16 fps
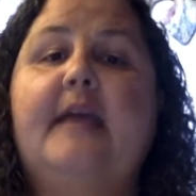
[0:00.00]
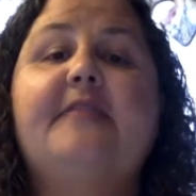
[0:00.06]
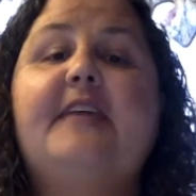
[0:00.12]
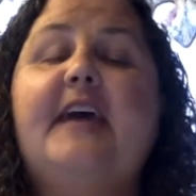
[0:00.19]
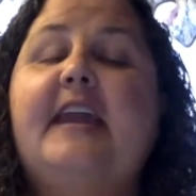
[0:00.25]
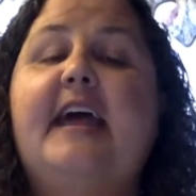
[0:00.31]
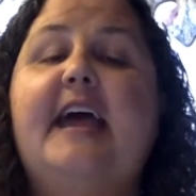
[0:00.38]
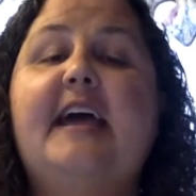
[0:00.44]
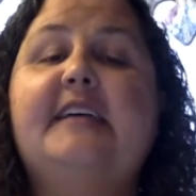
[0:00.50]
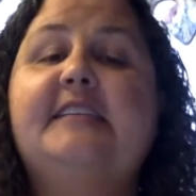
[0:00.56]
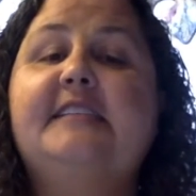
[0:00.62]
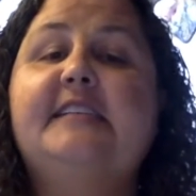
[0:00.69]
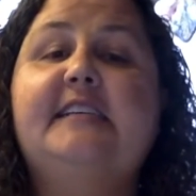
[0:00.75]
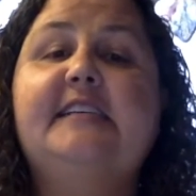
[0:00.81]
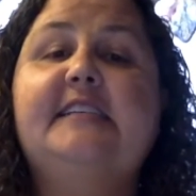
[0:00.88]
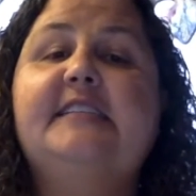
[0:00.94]
That
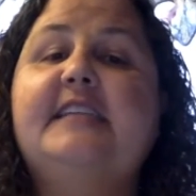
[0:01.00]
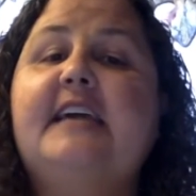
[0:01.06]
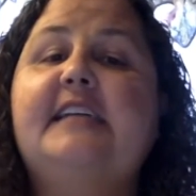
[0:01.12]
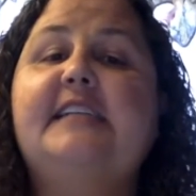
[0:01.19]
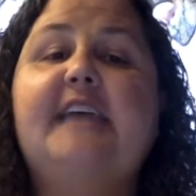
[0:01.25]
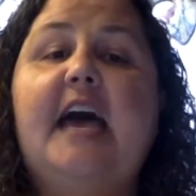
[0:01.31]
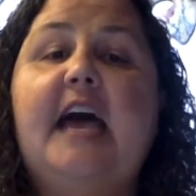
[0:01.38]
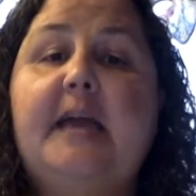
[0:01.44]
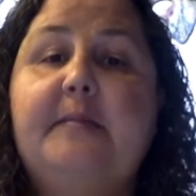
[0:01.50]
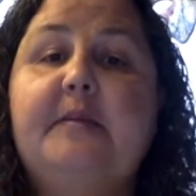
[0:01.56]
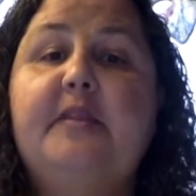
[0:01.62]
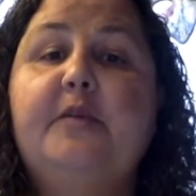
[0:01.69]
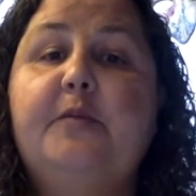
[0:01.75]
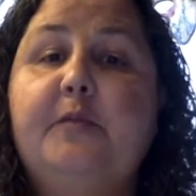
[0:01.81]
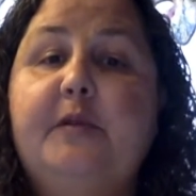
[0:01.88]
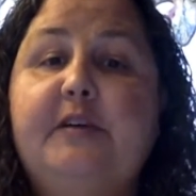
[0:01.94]
Exodus, that time in
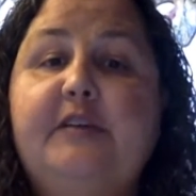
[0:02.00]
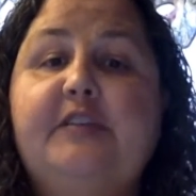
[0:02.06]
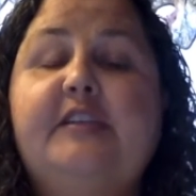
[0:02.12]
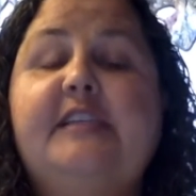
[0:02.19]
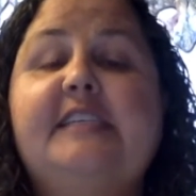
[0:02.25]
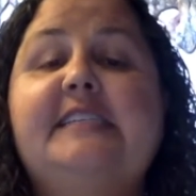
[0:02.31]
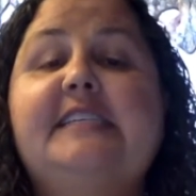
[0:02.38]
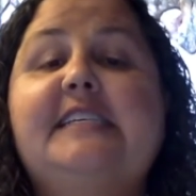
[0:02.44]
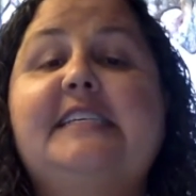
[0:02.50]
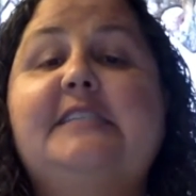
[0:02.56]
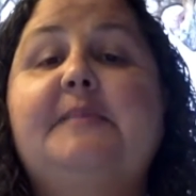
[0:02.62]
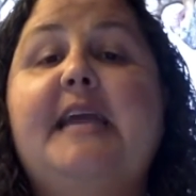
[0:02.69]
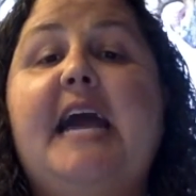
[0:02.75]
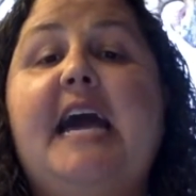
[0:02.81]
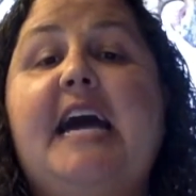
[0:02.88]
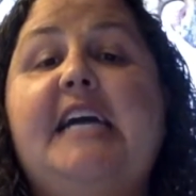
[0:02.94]
the wilderness, is
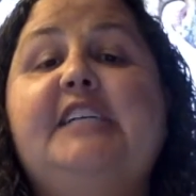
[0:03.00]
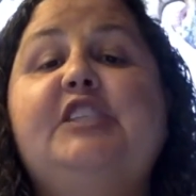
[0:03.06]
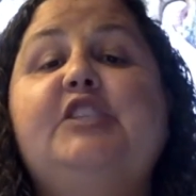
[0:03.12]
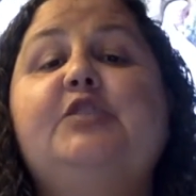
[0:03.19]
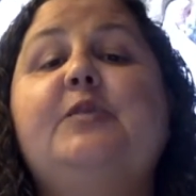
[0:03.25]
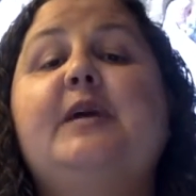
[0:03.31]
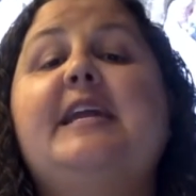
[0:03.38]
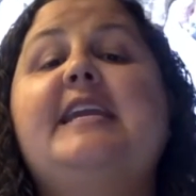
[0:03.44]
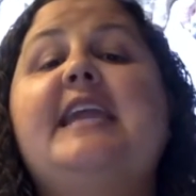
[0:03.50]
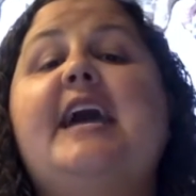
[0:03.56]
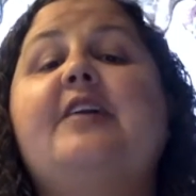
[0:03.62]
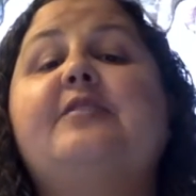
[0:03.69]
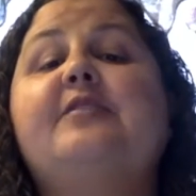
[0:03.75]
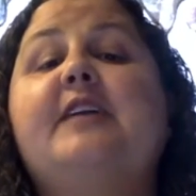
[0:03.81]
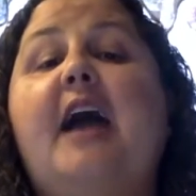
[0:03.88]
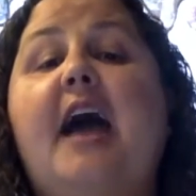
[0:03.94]
behind you, and
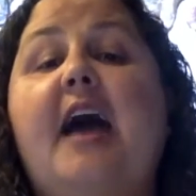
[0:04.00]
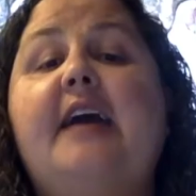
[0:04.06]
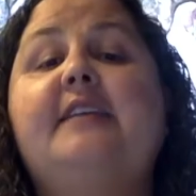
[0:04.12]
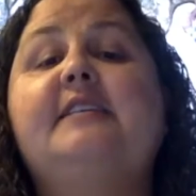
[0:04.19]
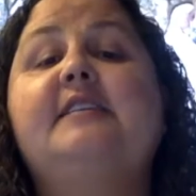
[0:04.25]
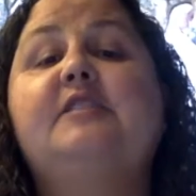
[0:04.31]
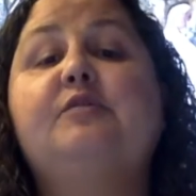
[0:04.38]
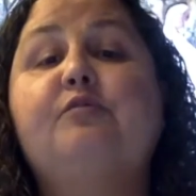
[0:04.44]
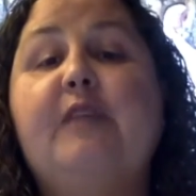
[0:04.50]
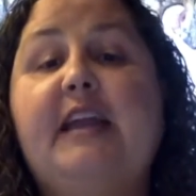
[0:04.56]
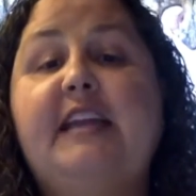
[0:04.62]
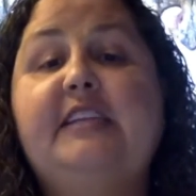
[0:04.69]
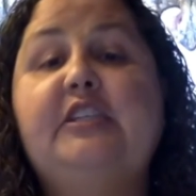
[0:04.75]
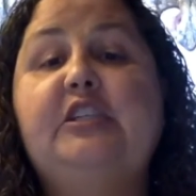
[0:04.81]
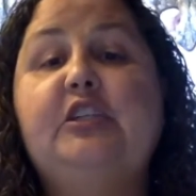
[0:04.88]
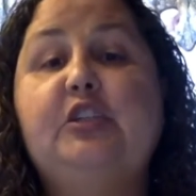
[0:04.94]
now God is
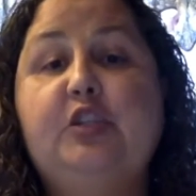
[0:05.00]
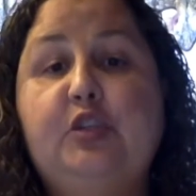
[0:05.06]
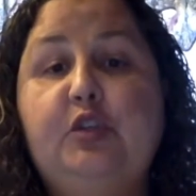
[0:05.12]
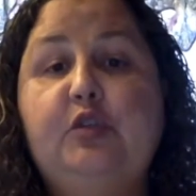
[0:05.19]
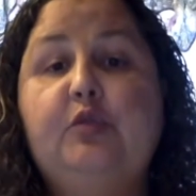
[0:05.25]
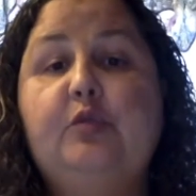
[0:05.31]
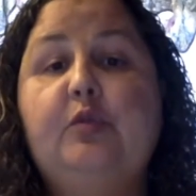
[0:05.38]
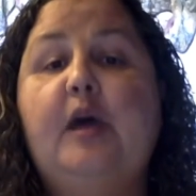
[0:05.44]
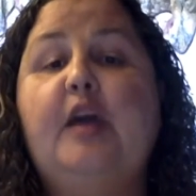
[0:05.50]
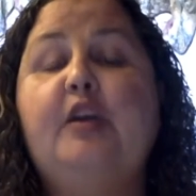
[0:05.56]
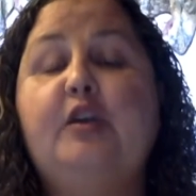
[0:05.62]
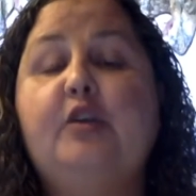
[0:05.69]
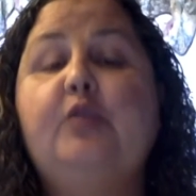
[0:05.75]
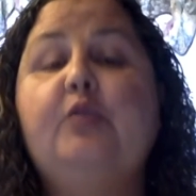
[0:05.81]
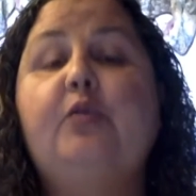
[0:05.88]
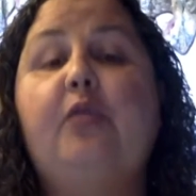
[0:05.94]
ready to do a
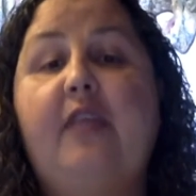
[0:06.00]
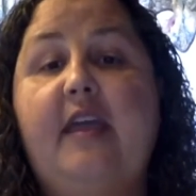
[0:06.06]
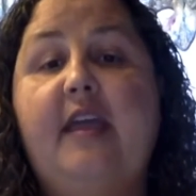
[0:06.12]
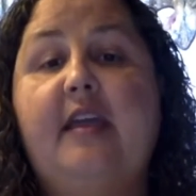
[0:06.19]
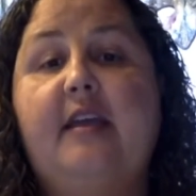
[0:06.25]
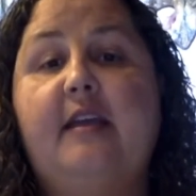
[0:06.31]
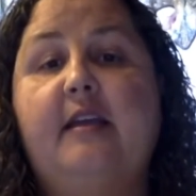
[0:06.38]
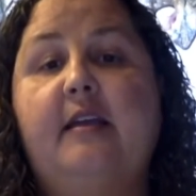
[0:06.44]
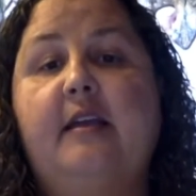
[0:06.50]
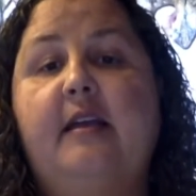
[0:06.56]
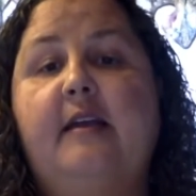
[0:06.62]
new thing.